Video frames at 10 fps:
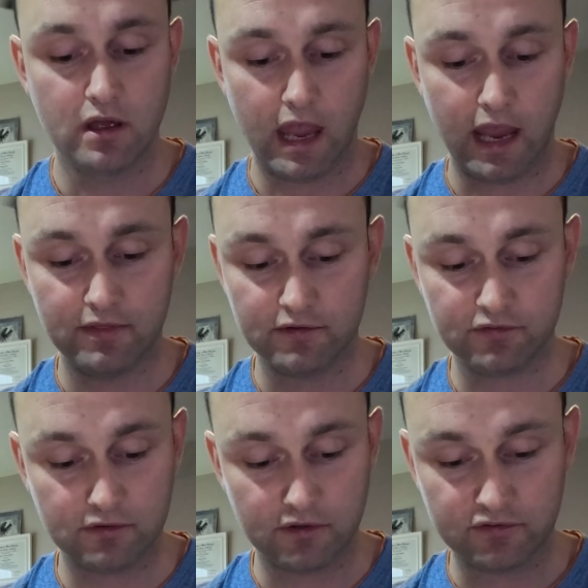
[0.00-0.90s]
And
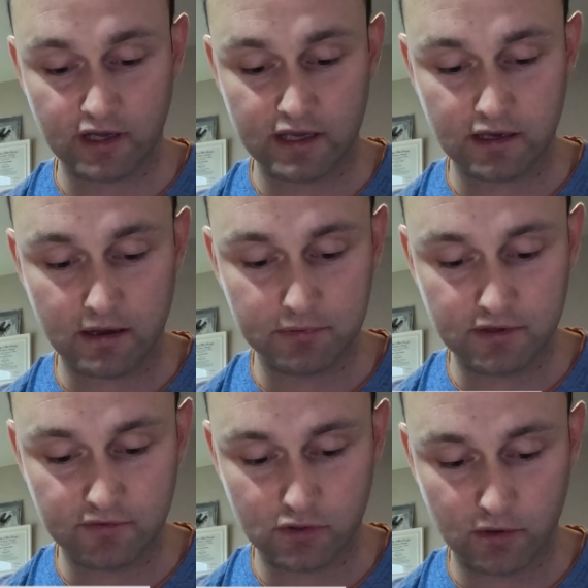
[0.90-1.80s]
this Zyke, I
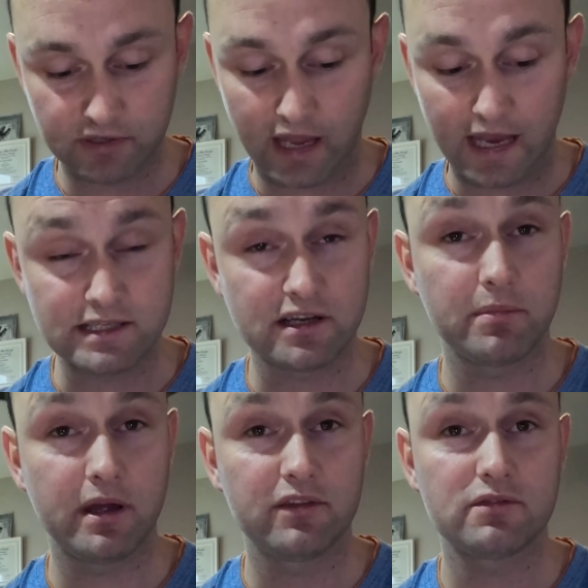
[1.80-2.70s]
believe, can go up to 8
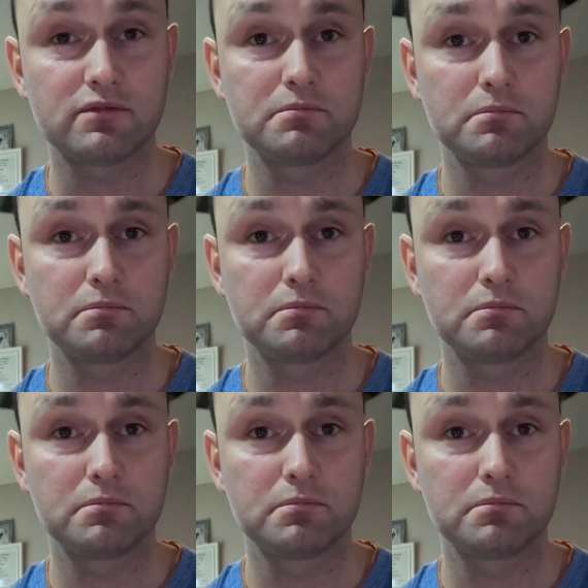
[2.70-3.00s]
terabytes.